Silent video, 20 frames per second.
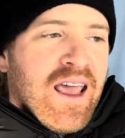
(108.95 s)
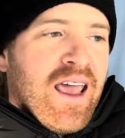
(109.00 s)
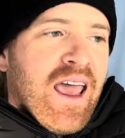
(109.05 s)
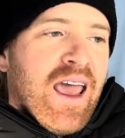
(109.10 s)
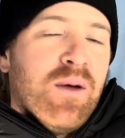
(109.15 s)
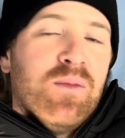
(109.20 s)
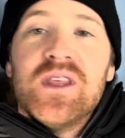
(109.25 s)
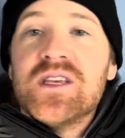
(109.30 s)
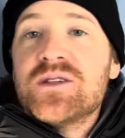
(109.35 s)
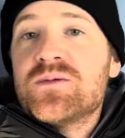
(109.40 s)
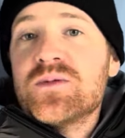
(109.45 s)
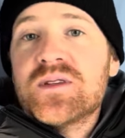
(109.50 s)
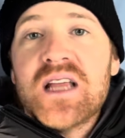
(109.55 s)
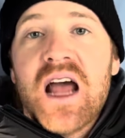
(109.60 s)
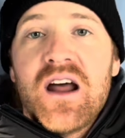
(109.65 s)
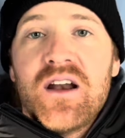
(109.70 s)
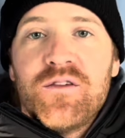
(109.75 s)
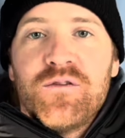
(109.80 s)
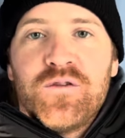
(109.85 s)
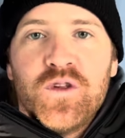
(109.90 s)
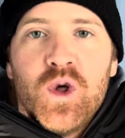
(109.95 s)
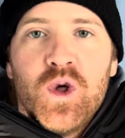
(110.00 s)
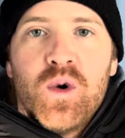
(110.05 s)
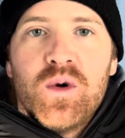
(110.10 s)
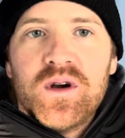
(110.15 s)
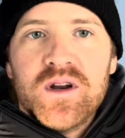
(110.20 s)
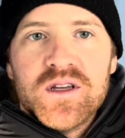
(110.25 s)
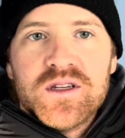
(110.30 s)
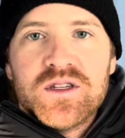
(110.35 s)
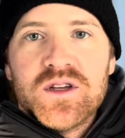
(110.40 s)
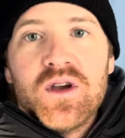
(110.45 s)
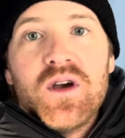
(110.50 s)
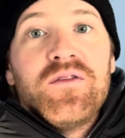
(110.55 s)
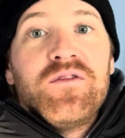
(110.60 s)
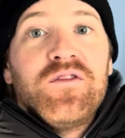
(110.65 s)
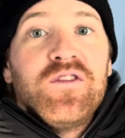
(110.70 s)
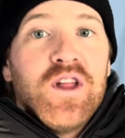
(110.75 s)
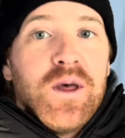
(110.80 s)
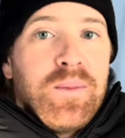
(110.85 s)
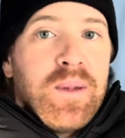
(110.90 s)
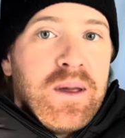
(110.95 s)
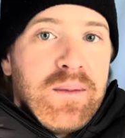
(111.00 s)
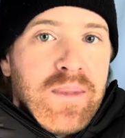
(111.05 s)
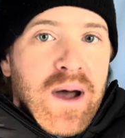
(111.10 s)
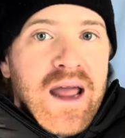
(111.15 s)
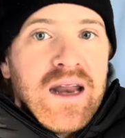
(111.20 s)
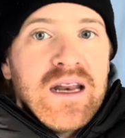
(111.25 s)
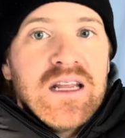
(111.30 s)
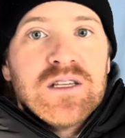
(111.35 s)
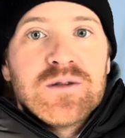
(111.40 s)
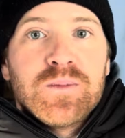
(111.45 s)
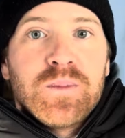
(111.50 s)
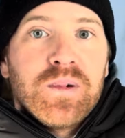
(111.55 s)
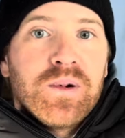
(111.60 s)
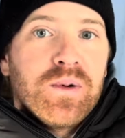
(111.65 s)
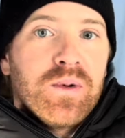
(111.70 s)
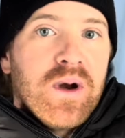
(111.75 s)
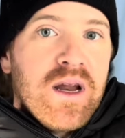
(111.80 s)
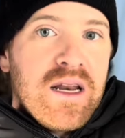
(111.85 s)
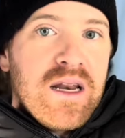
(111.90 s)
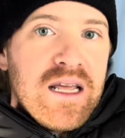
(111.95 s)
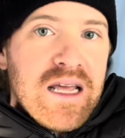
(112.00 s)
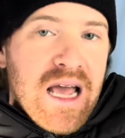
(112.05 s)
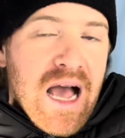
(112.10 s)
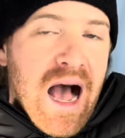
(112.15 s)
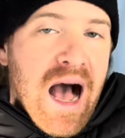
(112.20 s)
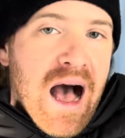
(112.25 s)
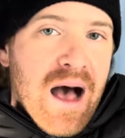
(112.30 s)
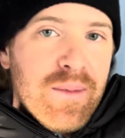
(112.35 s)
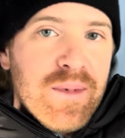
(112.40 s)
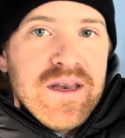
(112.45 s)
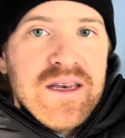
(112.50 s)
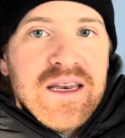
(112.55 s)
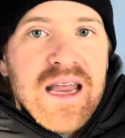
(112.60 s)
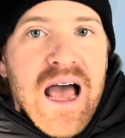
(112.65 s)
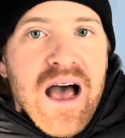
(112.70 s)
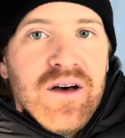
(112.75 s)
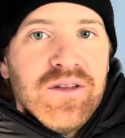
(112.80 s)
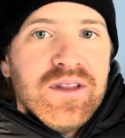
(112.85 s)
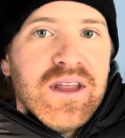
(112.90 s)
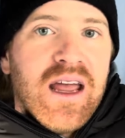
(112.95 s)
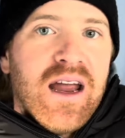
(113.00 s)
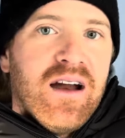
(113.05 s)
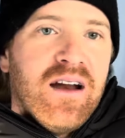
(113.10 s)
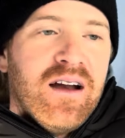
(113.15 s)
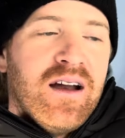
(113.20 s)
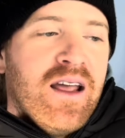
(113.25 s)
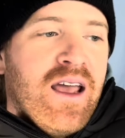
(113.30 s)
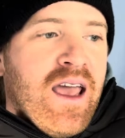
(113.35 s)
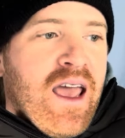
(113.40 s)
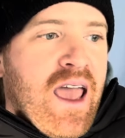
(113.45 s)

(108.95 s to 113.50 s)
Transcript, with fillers: And this was down in Florida, so flipping bite is pretty common down there.